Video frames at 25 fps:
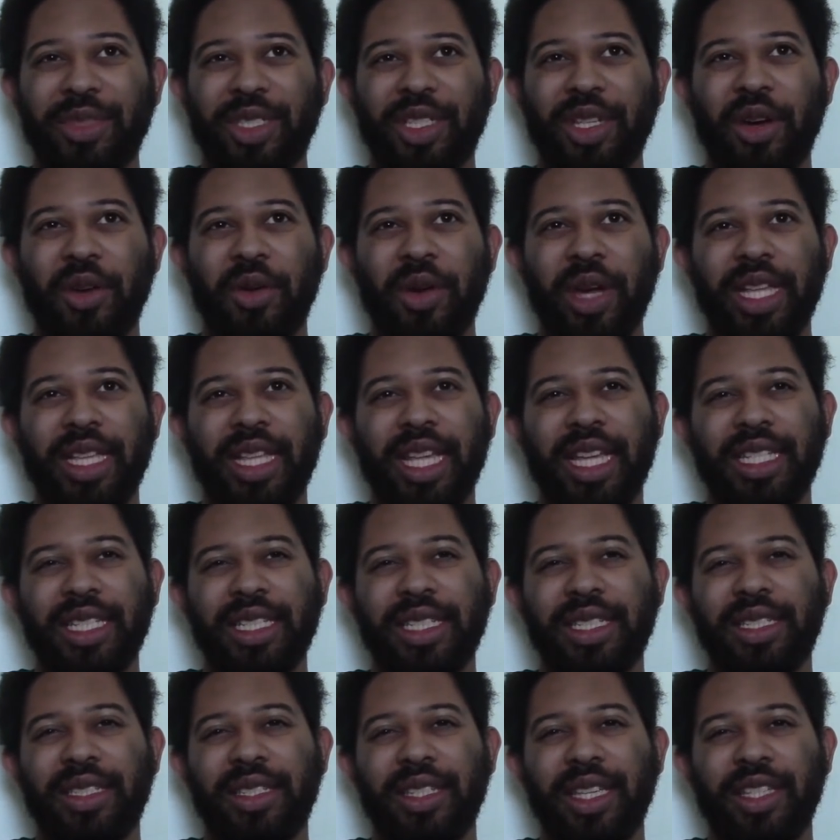So it, it
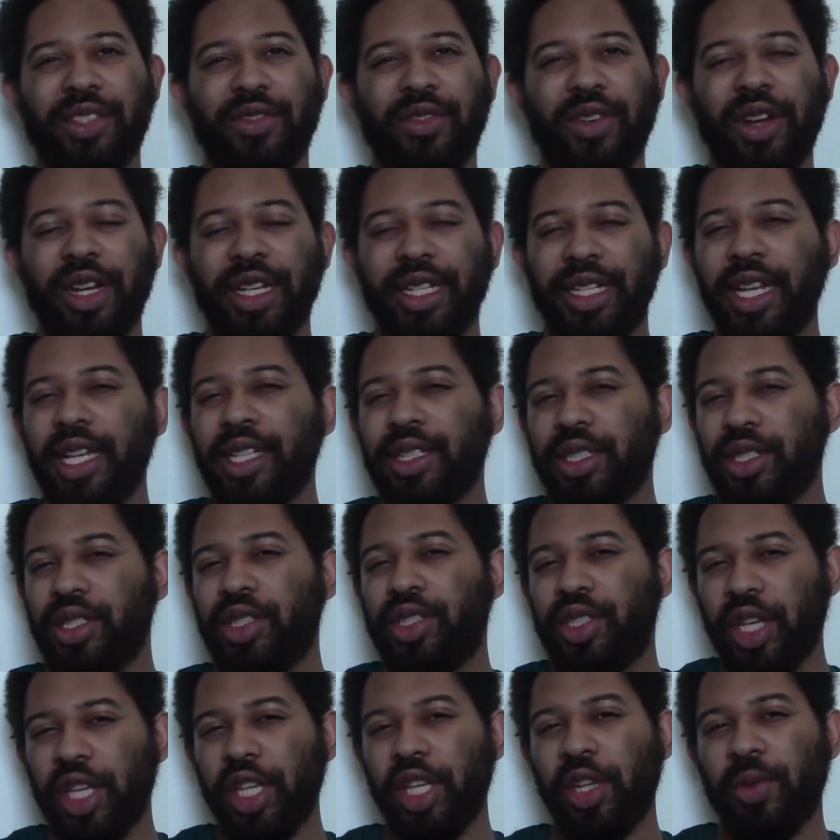just is very
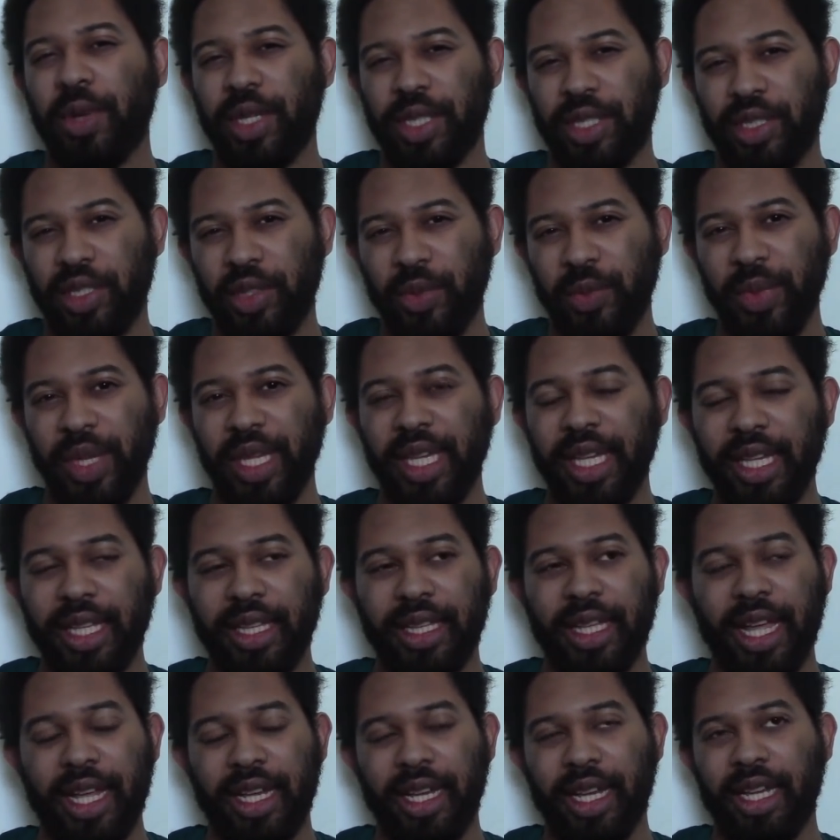disingenuous to me
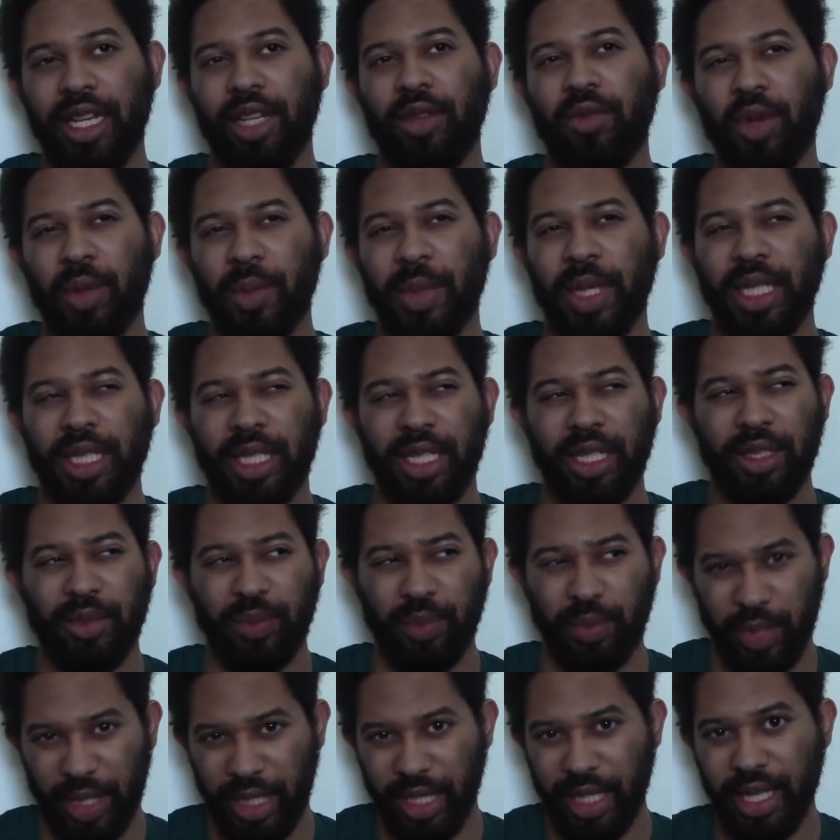that any woman
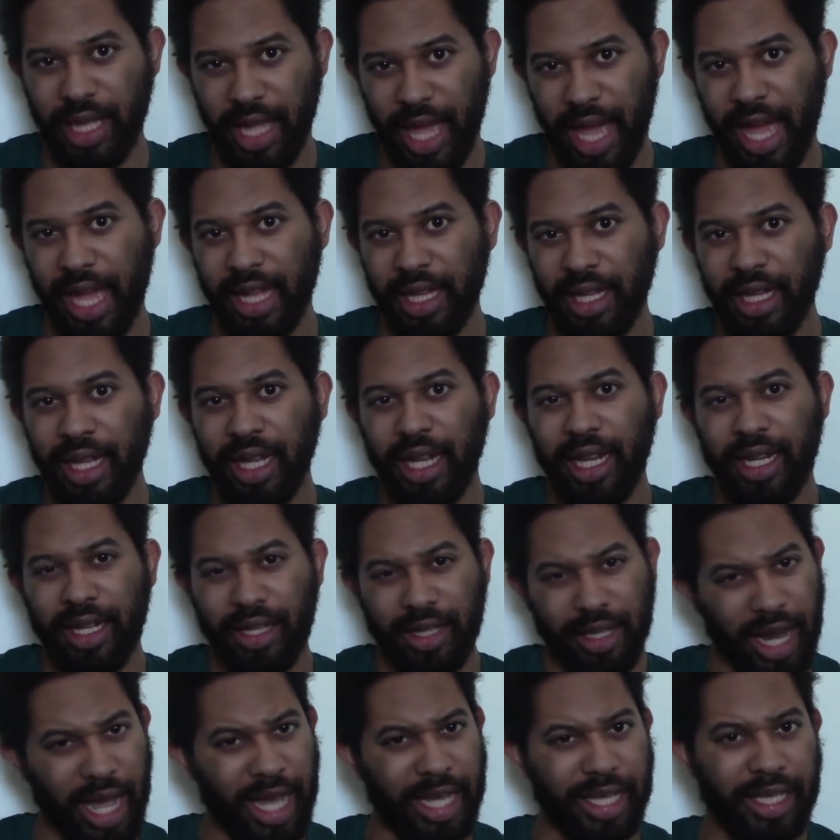could be that
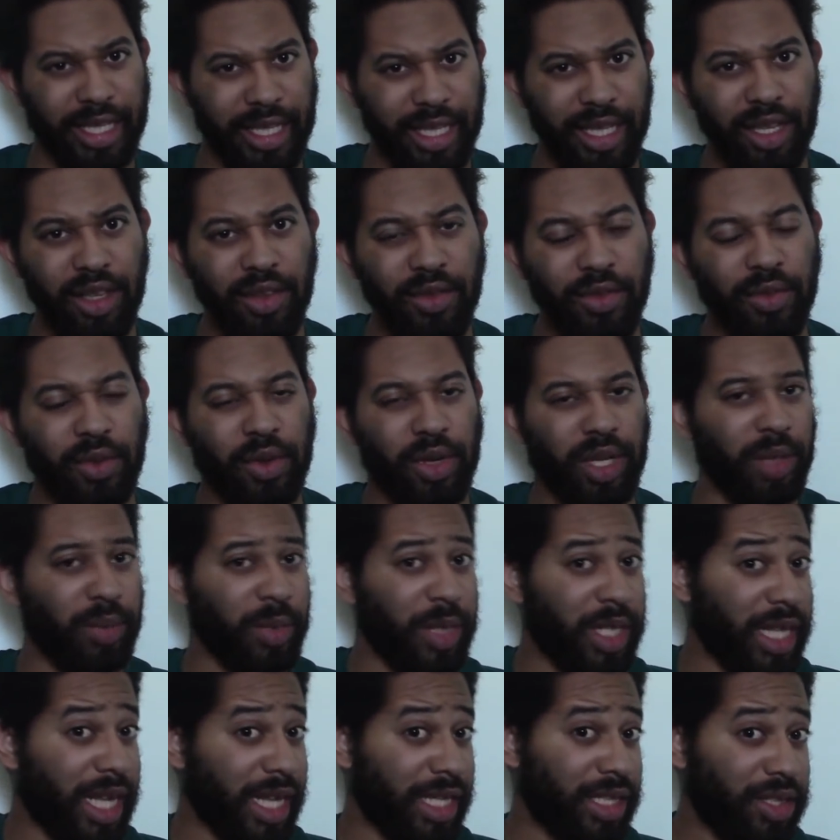naive or could
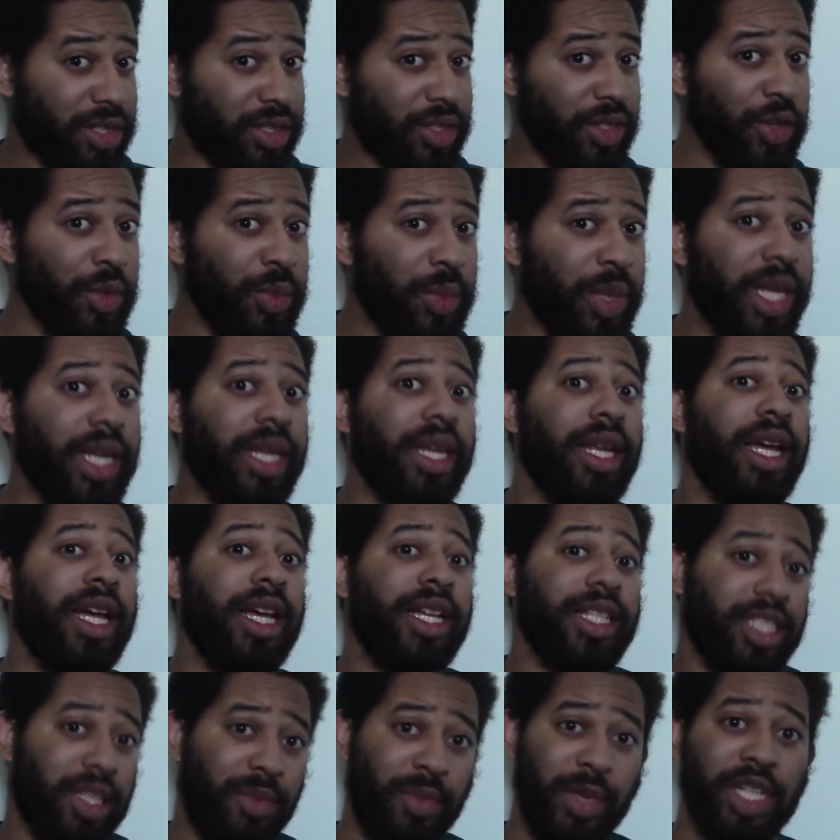be that stupid
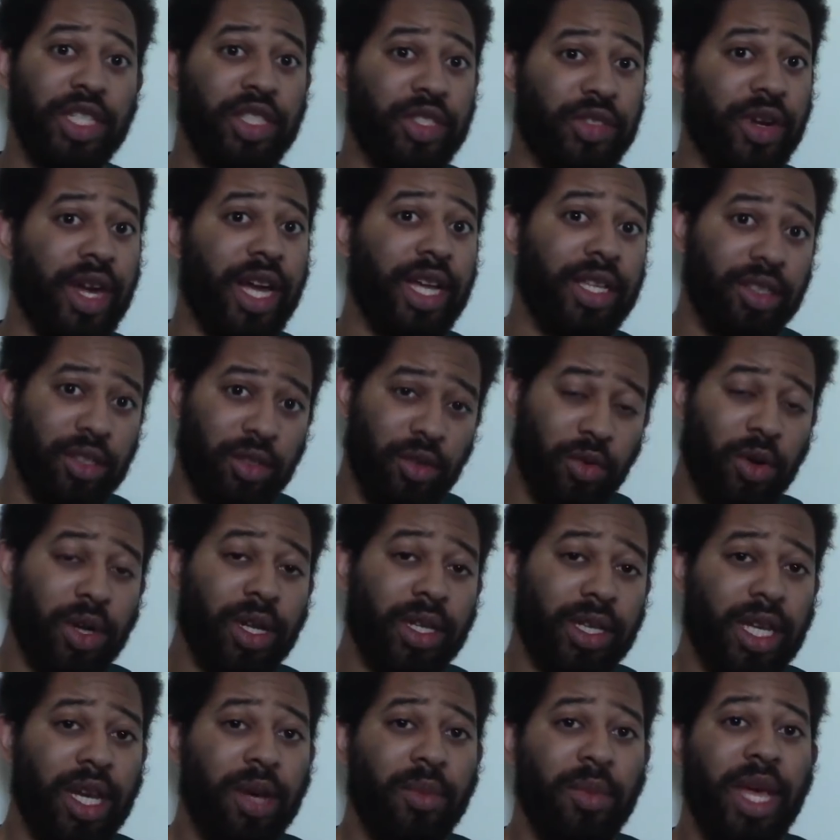to men trying to
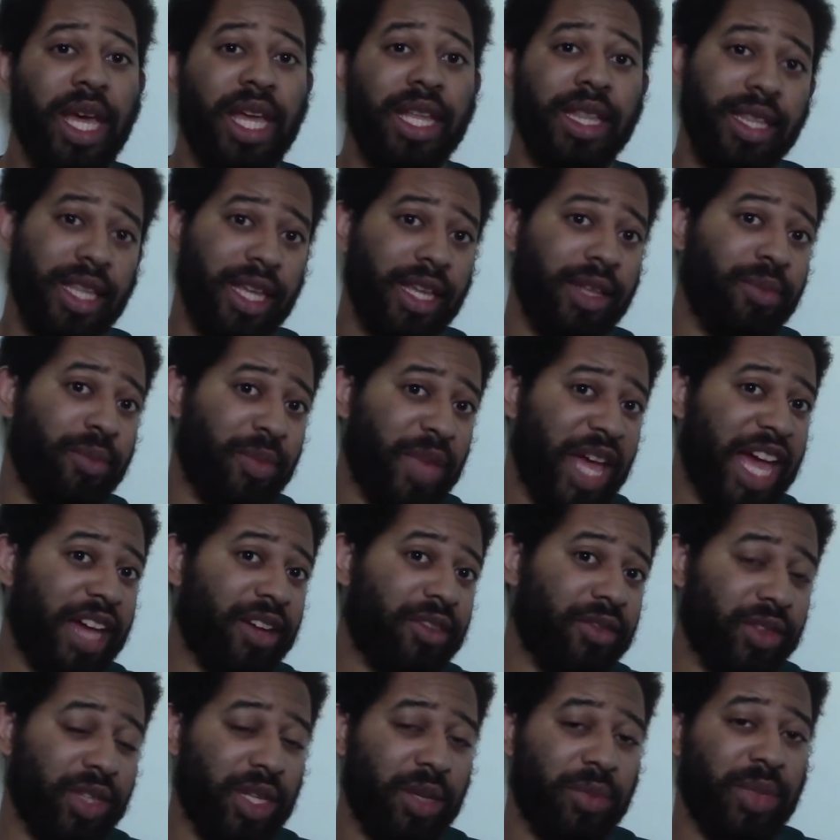court them and then
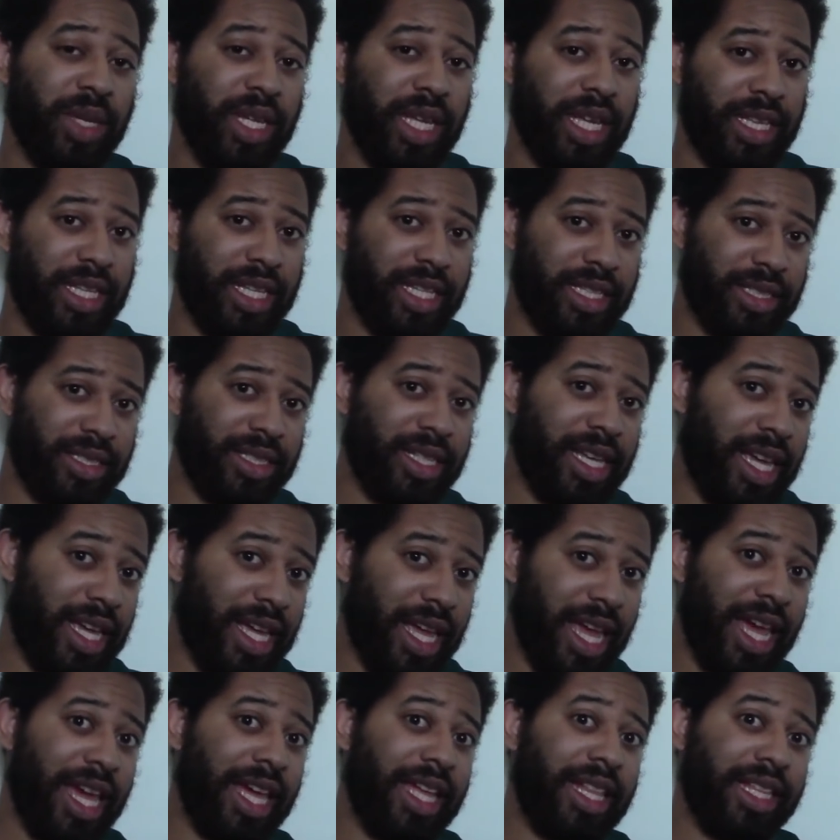backflip and then say,
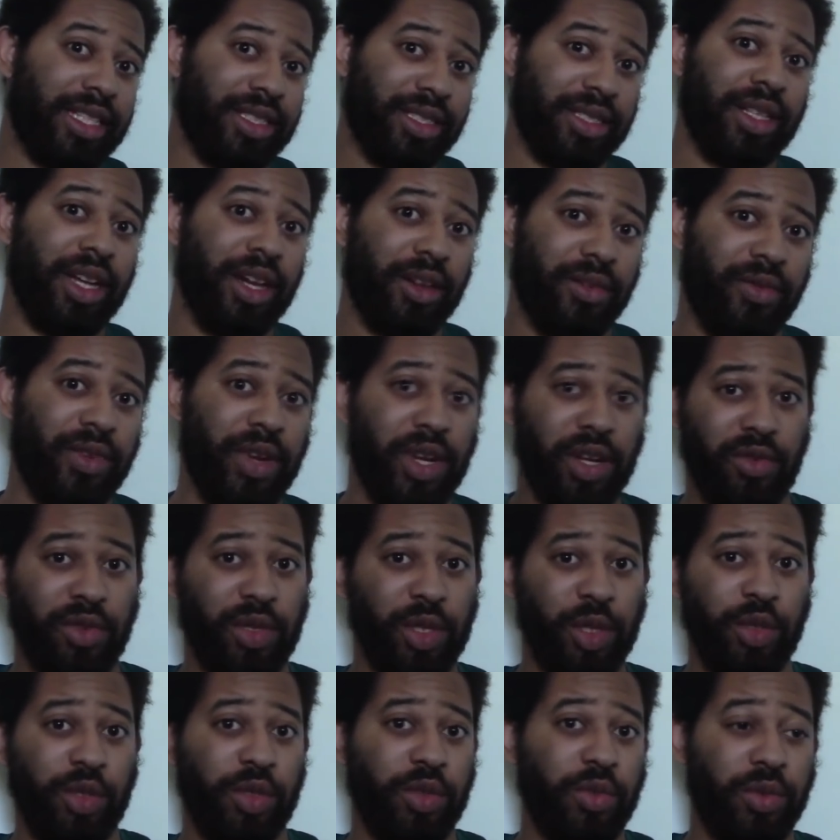hey, that's not fair
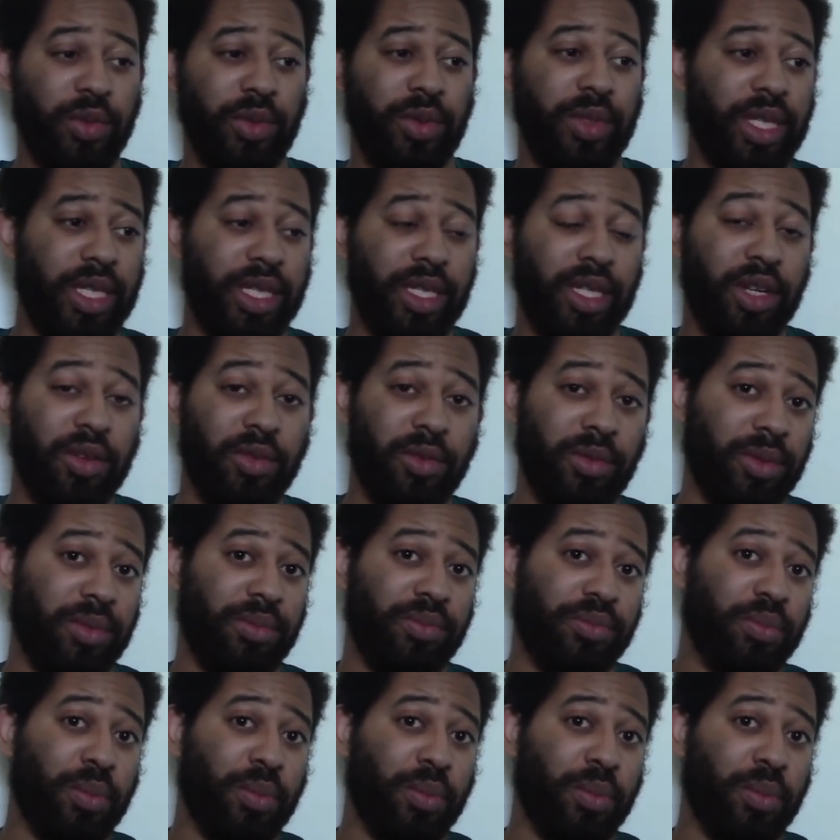for you to, you know,